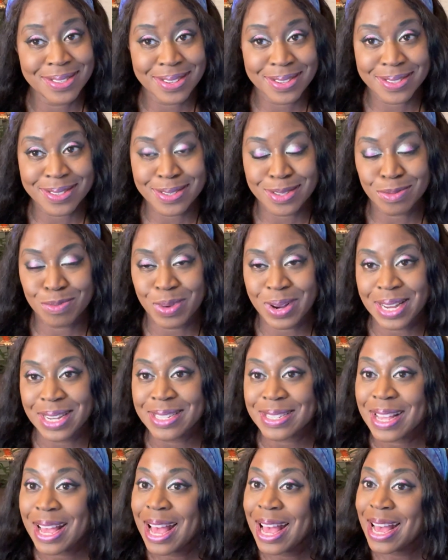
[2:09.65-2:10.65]
Disney
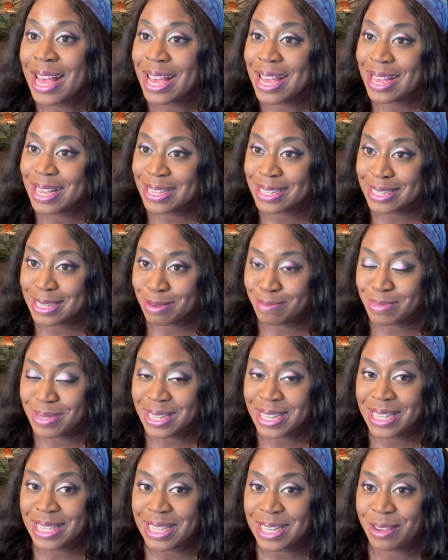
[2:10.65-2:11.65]
Springs is
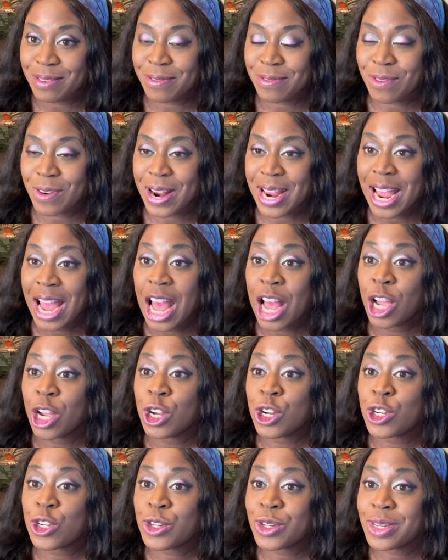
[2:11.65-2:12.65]
completely free
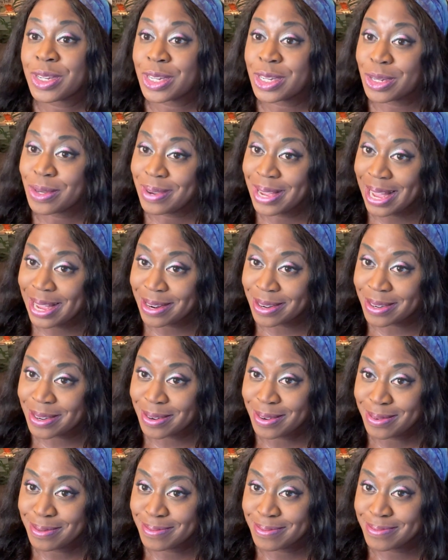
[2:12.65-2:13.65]
to
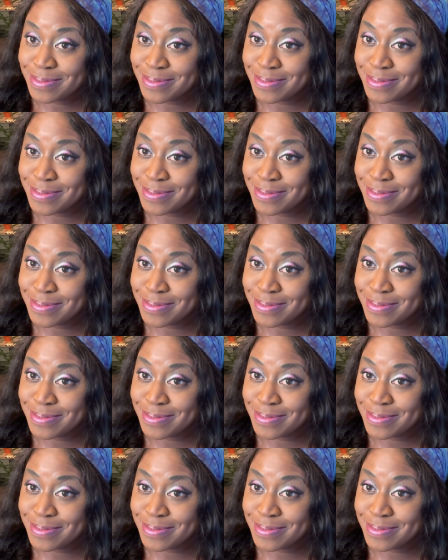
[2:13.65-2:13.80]
enter